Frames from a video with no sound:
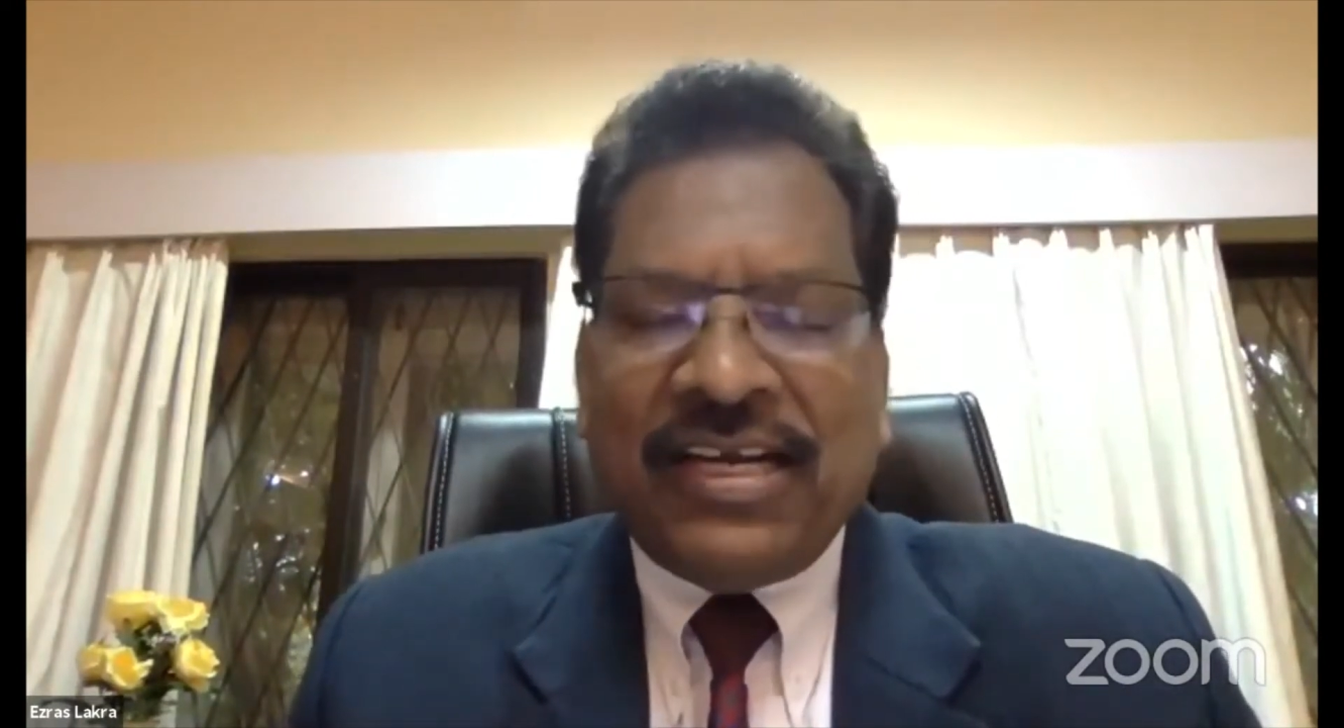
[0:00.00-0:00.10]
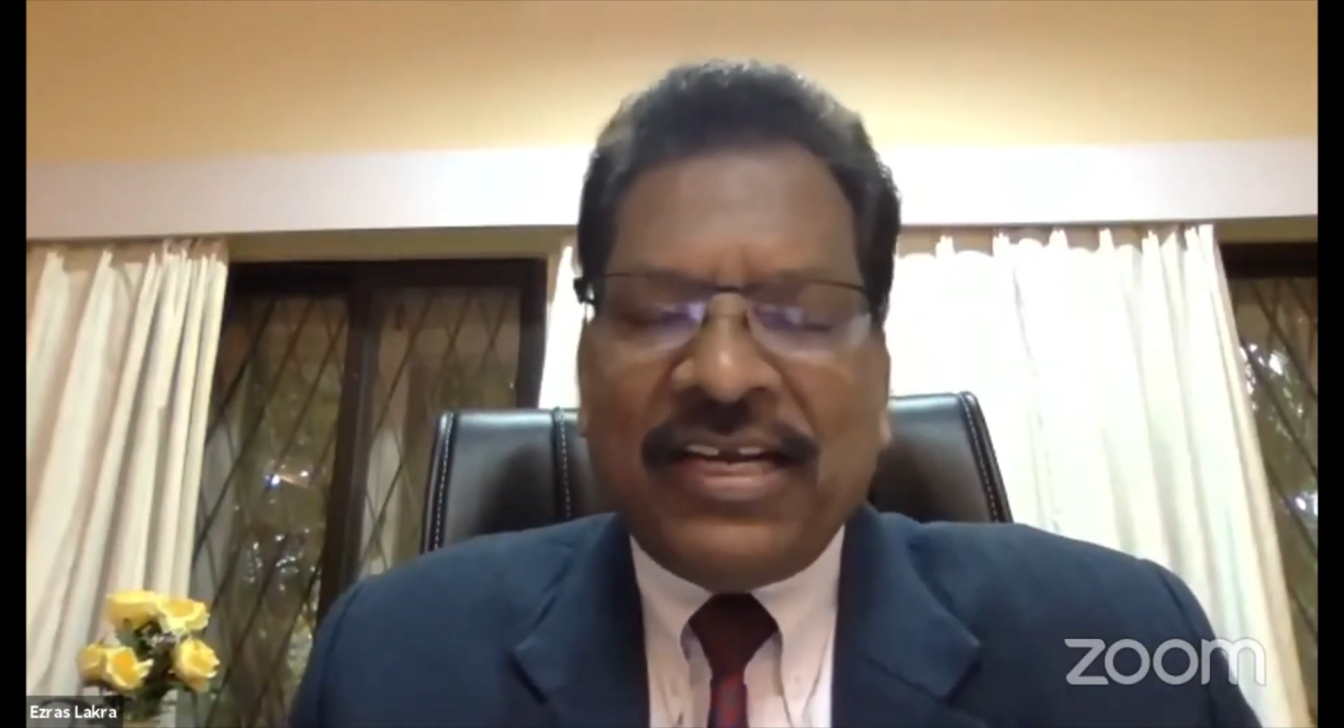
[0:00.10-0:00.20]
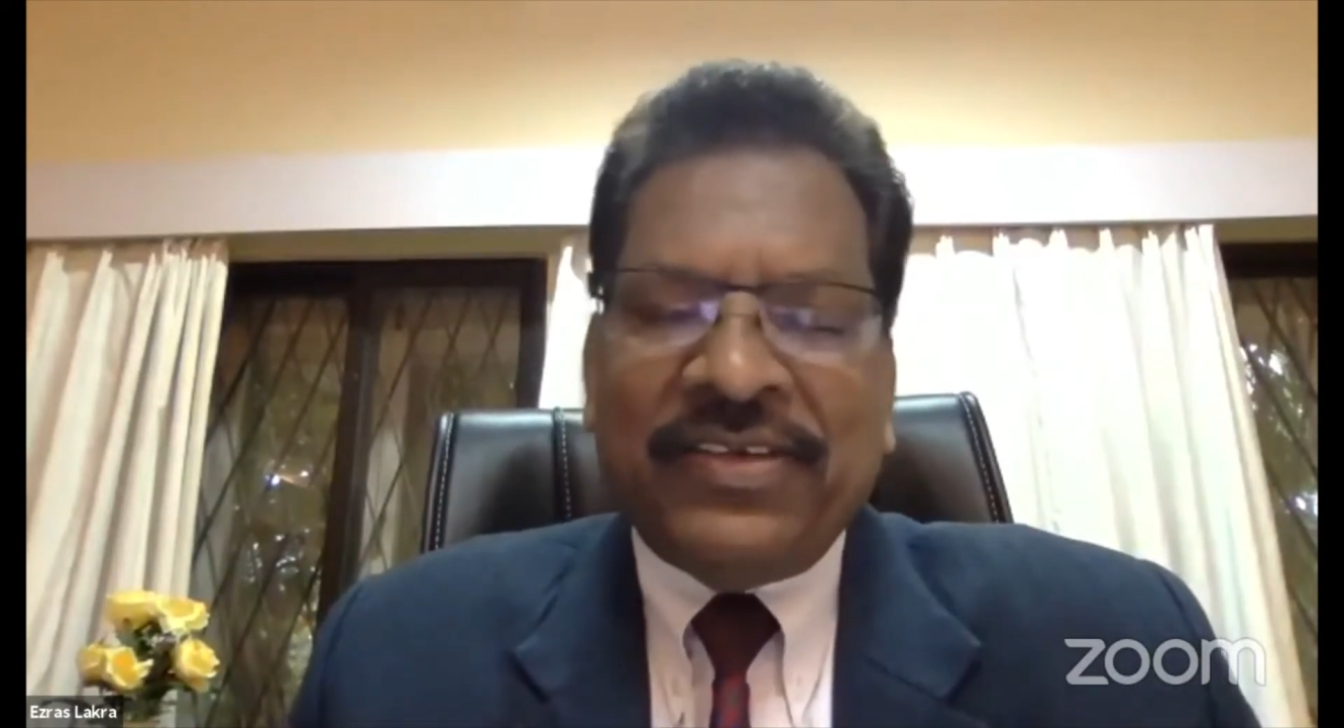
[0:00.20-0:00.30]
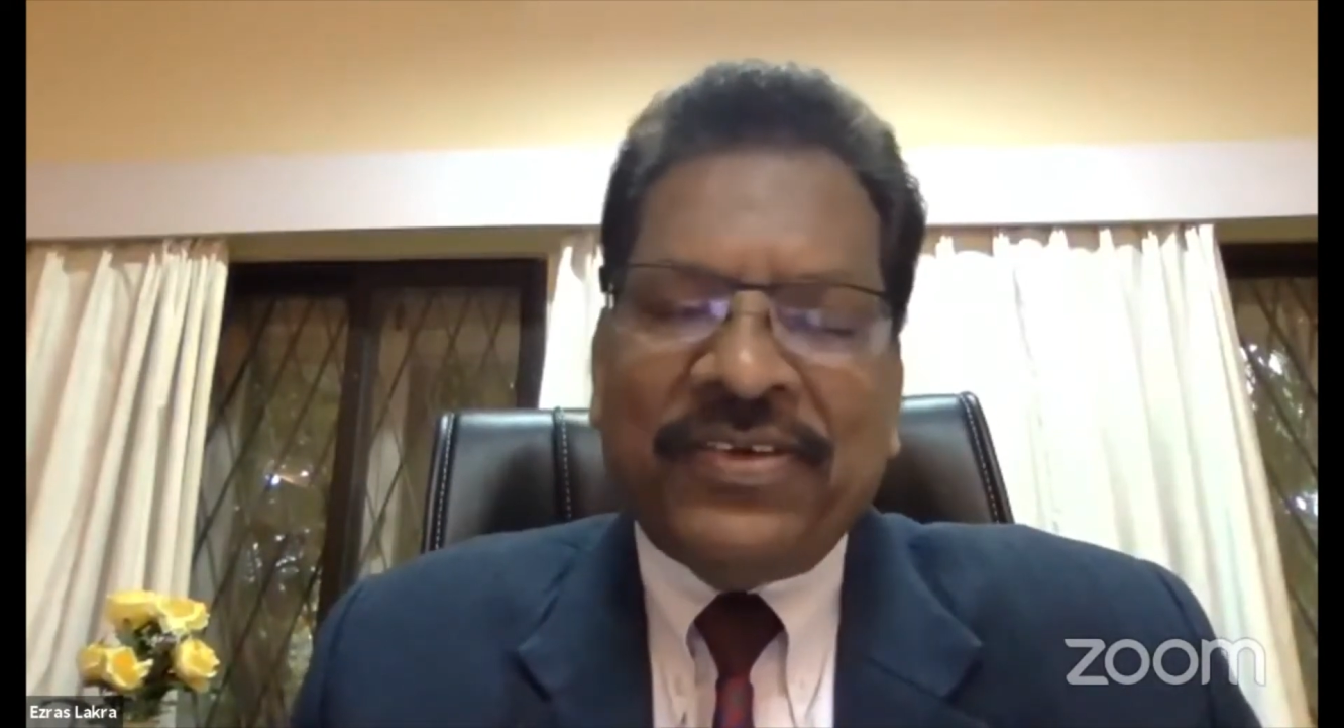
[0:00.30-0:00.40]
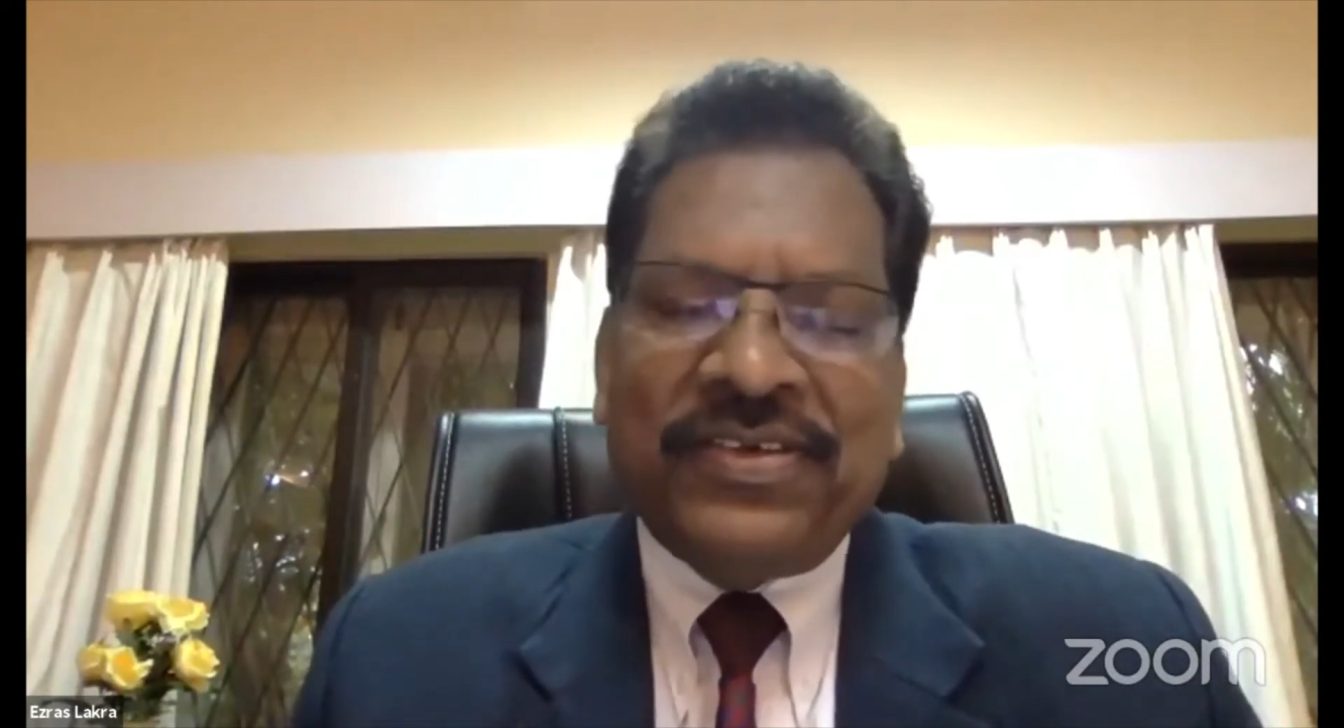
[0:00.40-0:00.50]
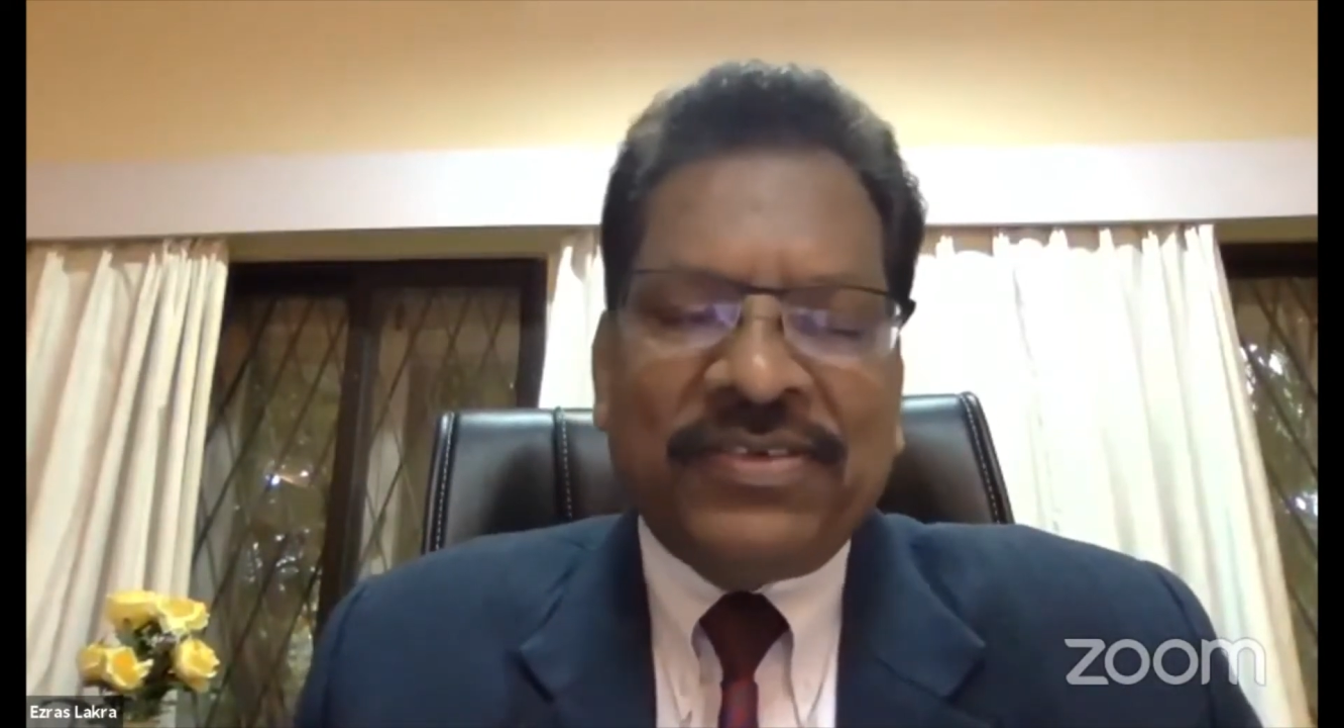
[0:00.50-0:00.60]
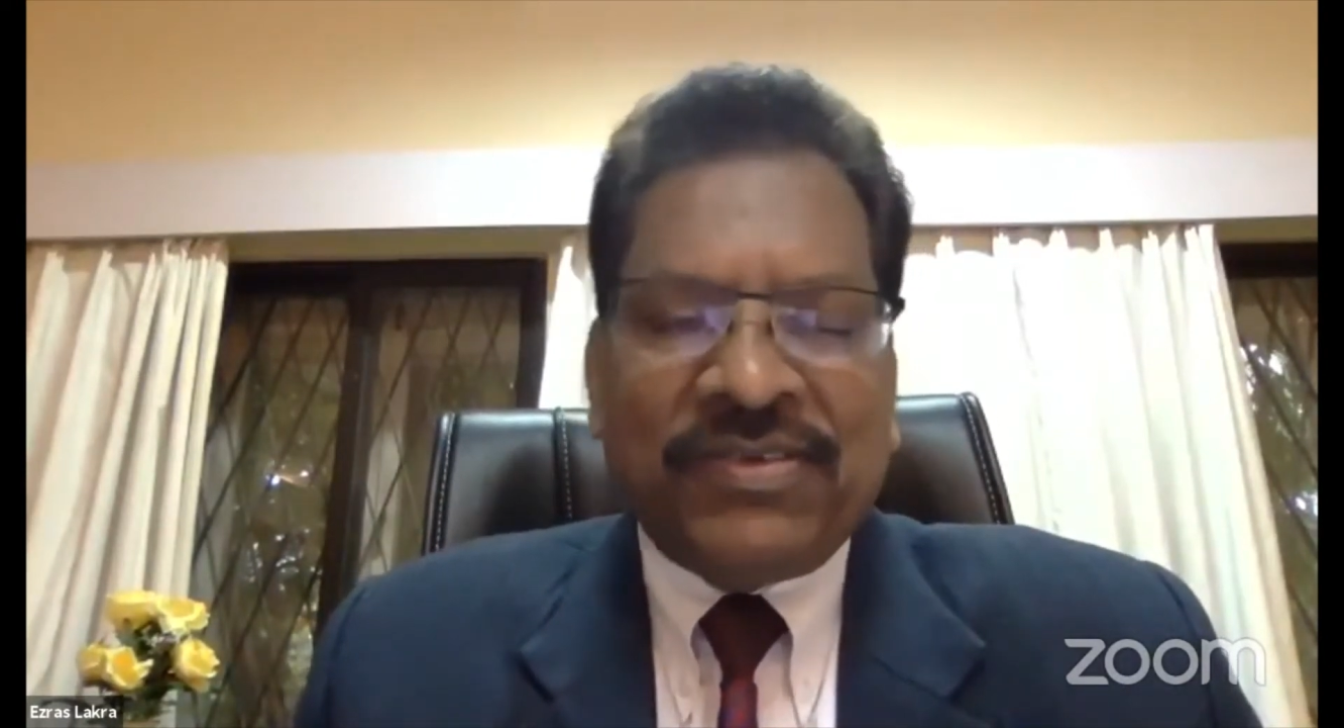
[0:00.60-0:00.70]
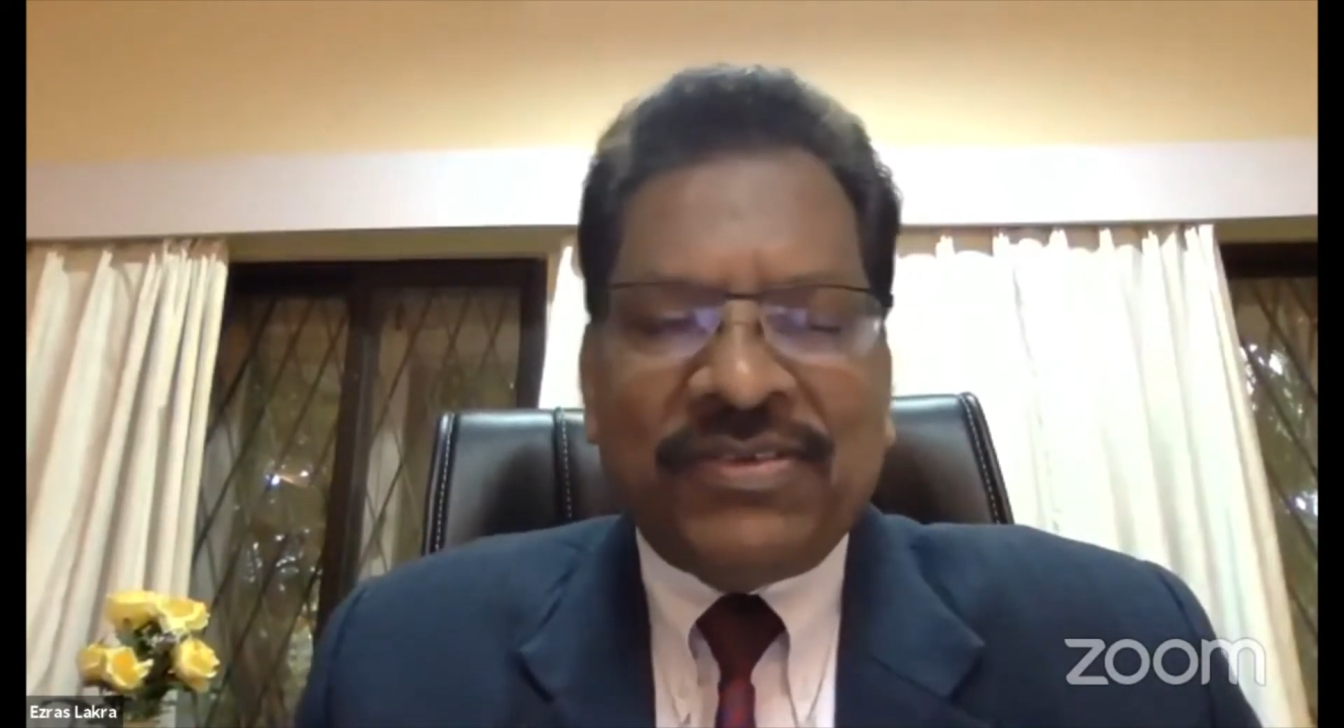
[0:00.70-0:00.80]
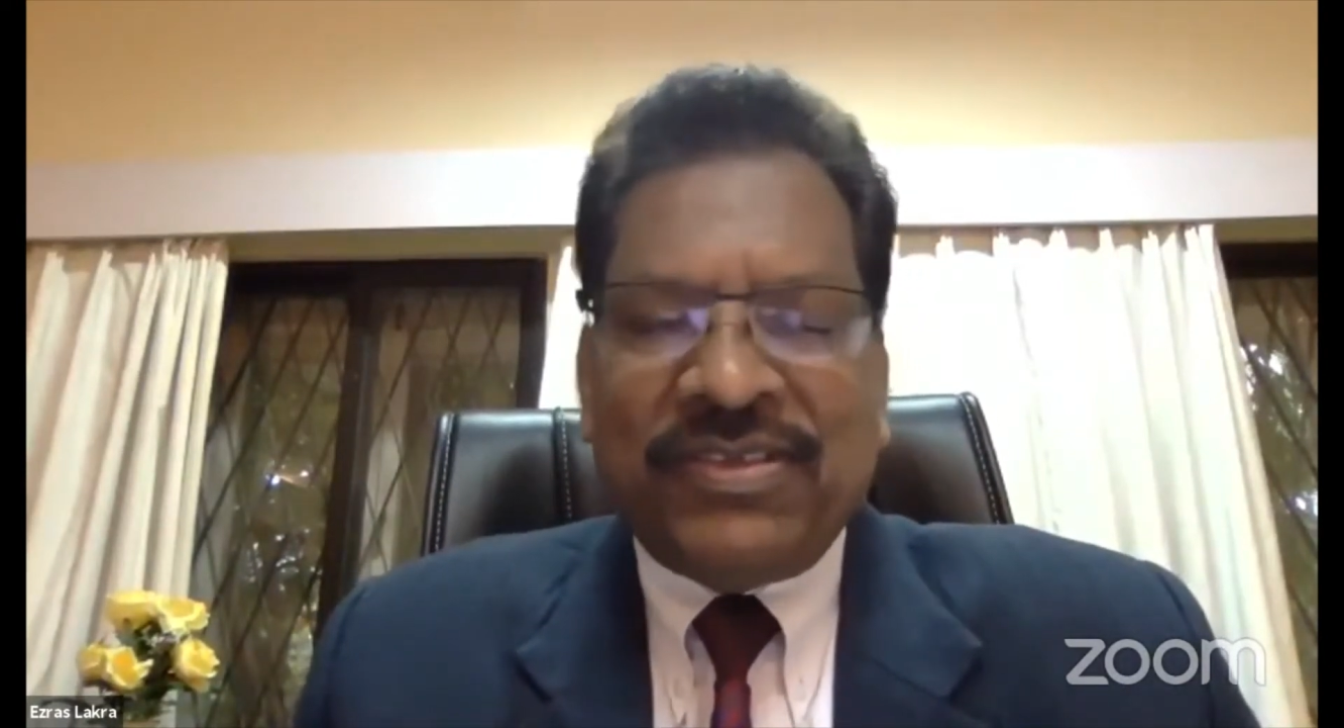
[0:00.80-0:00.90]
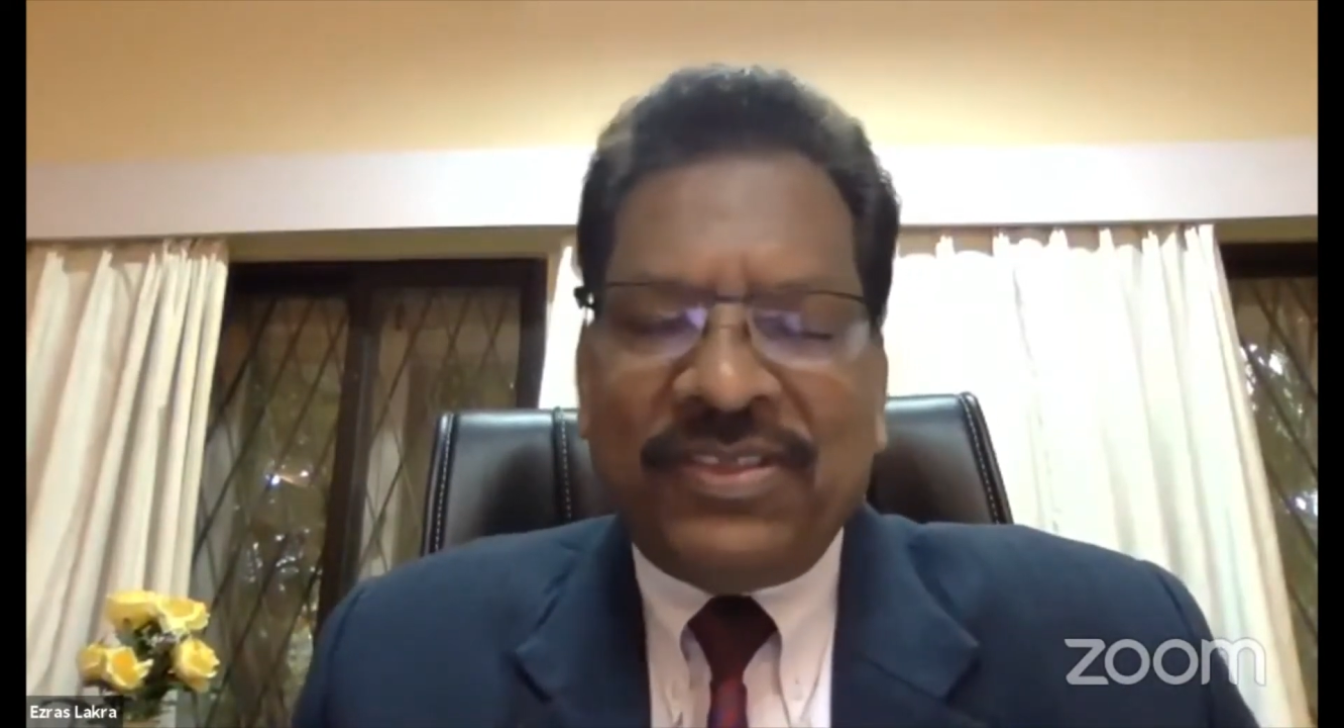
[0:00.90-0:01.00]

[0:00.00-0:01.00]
I know